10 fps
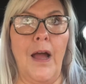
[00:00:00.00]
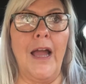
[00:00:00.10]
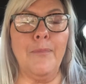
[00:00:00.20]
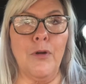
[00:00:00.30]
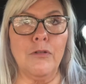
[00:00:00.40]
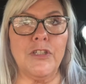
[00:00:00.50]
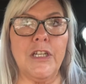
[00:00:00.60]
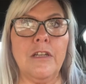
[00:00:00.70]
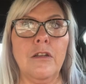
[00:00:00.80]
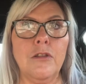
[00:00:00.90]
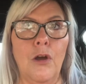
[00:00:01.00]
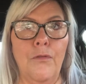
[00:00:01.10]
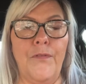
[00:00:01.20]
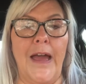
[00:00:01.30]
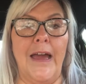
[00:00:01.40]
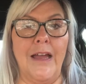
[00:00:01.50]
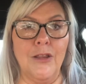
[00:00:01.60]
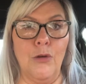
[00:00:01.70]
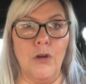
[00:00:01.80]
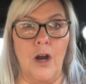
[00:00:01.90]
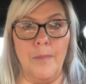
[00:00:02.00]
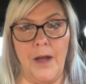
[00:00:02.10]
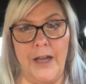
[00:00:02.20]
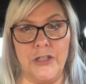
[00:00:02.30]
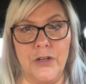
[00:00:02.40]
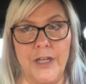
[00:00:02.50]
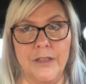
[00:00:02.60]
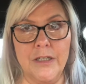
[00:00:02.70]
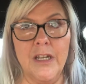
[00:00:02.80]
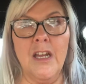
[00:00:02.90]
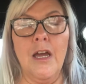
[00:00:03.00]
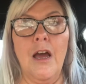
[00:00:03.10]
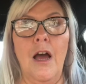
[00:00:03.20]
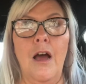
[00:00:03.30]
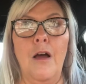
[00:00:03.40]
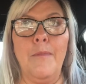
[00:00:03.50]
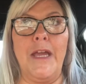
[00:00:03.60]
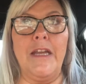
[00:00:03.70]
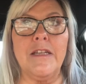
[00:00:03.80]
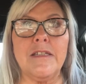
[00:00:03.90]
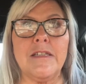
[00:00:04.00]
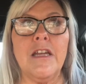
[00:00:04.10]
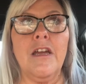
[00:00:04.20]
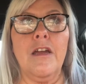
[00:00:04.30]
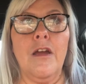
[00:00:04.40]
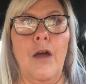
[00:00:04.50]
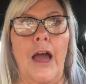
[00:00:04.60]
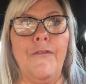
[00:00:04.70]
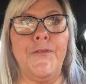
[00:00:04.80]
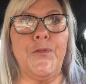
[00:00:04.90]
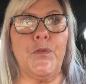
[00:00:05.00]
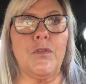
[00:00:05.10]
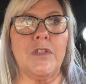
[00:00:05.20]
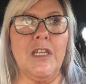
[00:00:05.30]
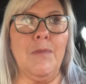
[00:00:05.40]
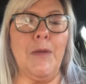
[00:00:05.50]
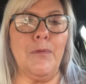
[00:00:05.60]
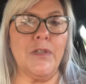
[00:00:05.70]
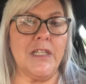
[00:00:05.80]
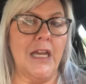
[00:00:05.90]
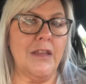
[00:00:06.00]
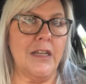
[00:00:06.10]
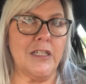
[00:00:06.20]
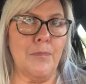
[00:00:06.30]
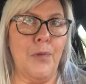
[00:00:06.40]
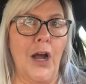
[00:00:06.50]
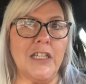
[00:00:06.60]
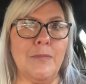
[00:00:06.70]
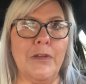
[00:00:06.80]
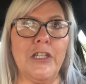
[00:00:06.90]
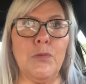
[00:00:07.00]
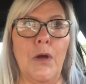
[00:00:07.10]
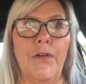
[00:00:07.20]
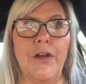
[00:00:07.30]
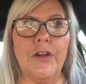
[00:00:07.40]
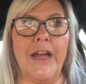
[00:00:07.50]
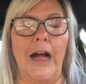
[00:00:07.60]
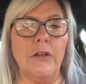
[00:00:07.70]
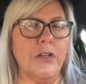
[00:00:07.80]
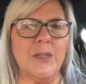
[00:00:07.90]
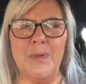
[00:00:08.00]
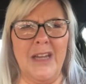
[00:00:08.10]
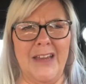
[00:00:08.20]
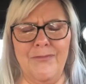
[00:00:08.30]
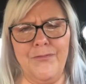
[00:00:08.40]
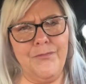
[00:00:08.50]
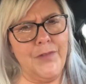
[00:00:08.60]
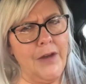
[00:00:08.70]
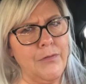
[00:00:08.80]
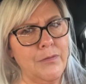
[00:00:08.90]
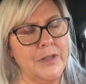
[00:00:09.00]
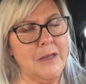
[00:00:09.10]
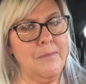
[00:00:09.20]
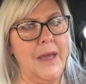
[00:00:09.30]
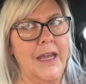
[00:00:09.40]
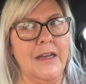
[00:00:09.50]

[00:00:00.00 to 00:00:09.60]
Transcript: protein, low fat, and low carbohydrate. I've seen people say that it's approximately 1,200 calories, but I've never really made